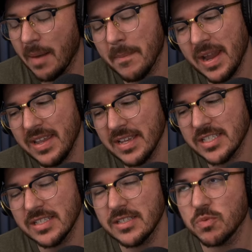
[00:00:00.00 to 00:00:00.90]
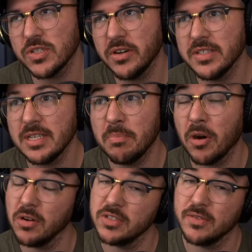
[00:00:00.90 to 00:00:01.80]
my guess is we're starting to see
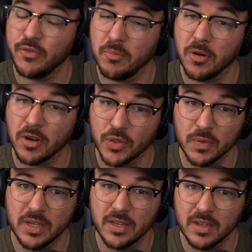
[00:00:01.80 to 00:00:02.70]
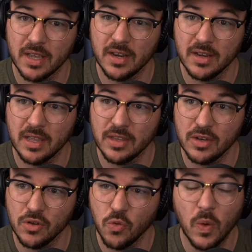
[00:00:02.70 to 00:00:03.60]
parts from Mark III and the
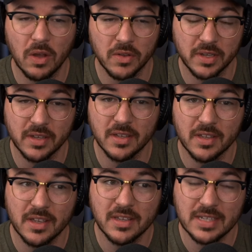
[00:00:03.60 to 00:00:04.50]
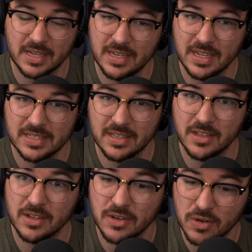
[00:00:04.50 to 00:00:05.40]
new welding techniques and
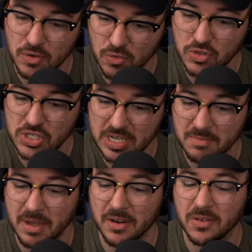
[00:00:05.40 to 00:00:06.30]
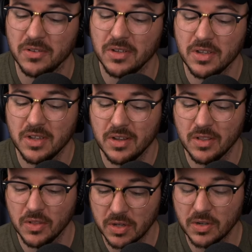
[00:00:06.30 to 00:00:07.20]
the new sheet metal
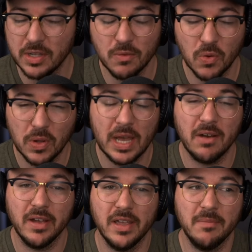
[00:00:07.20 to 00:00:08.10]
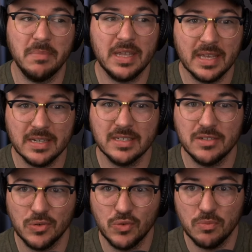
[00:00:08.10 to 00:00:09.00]
literally roll out and begin
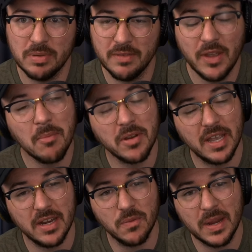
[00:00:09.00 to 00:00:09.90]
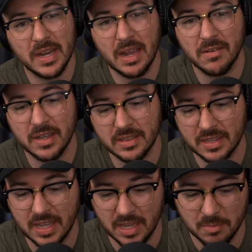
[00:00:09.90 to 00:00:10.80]
to be fabricated right now at the
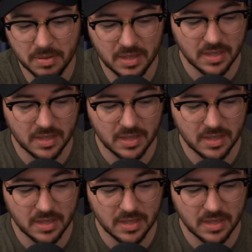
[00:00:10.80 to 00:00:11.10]
Cape.